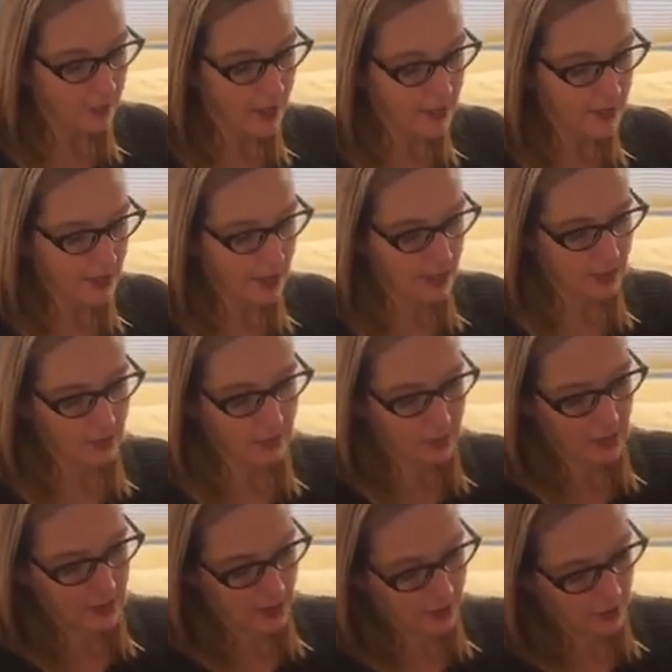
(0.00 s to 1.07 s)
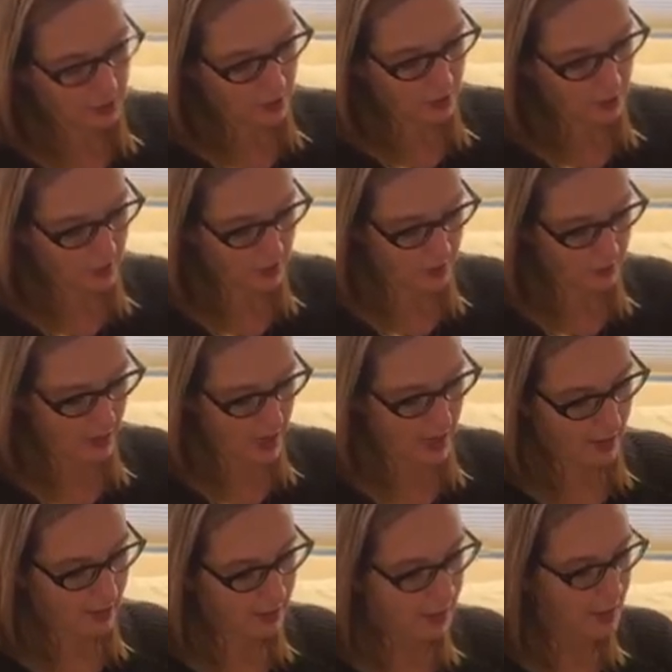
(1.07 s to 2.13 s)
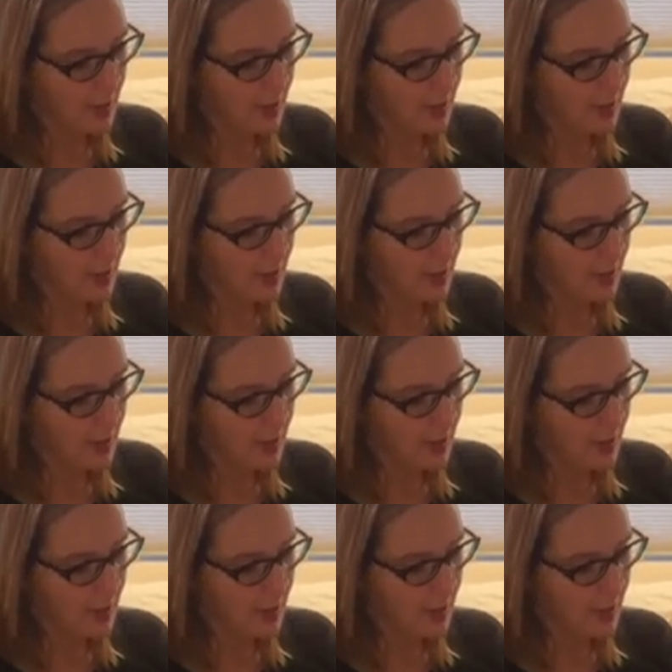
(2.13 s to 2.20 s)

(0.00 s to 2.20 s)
Plus, it has a really nice structure in the back.